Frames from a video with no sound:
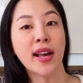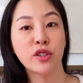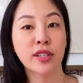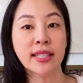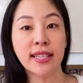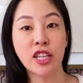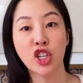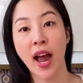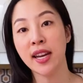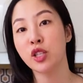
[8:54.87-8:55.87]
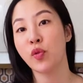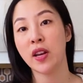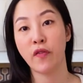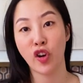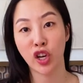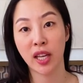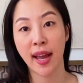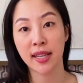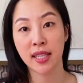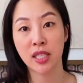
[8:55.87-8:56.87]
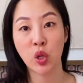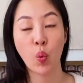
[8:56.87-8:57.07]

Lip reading: as you can see, China's already very connected to